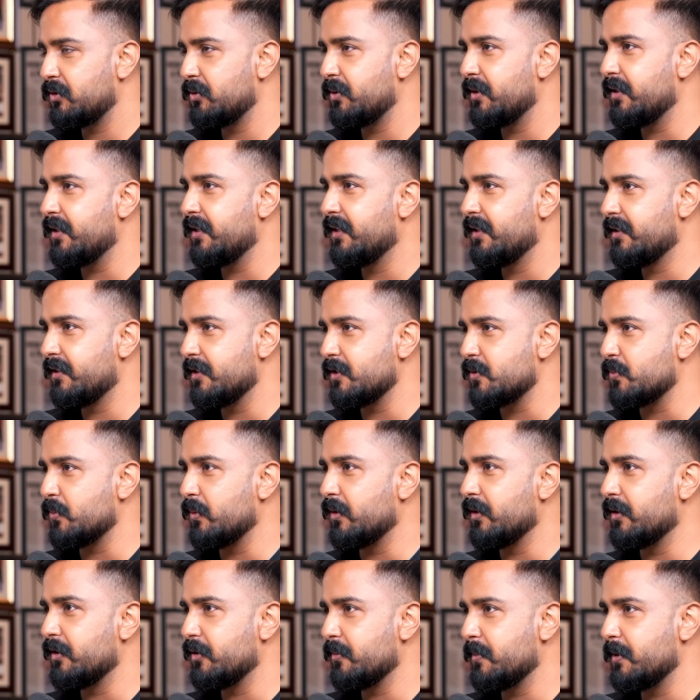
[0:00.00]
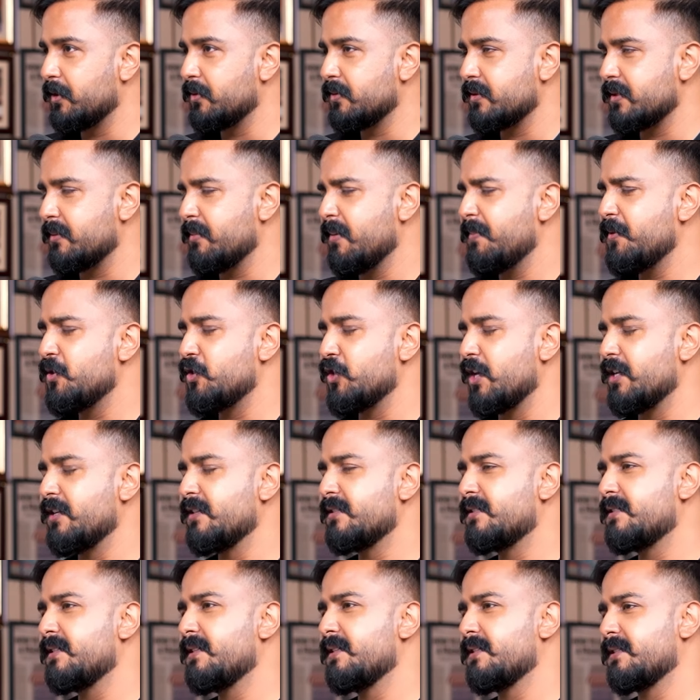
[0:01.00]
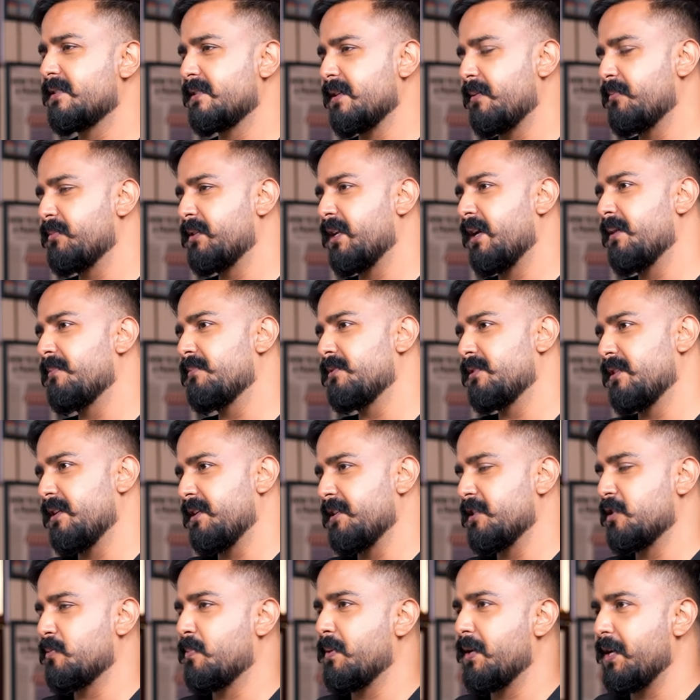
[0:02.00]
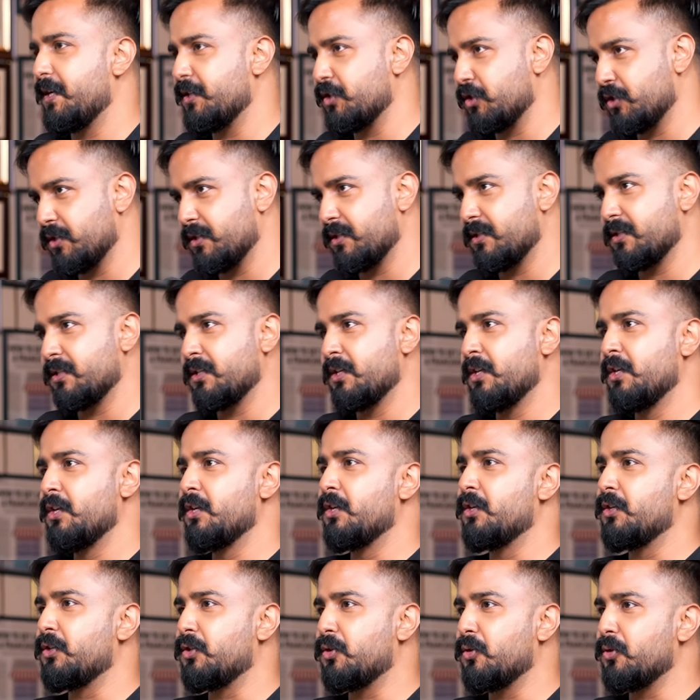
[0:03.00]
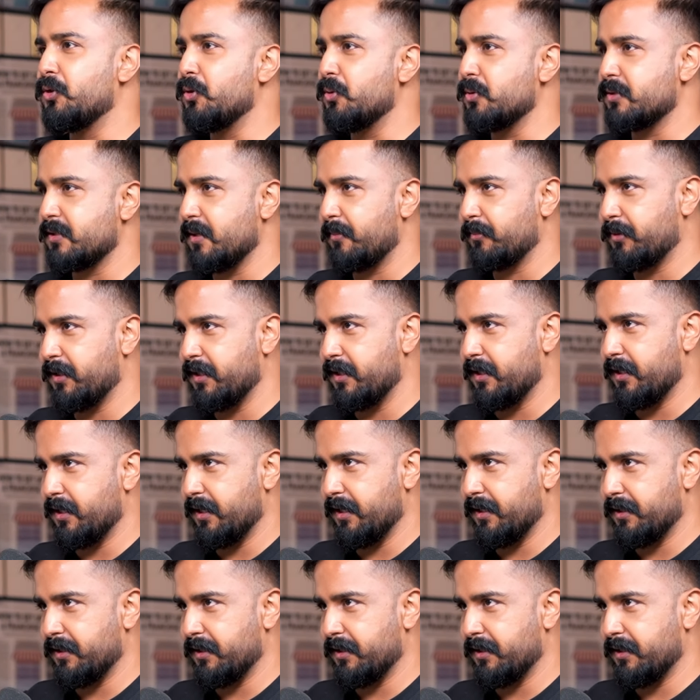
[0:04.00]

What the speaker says: Today, in this world, you mean to say? Maybe jealousy is sometimes the inspiration to do something great.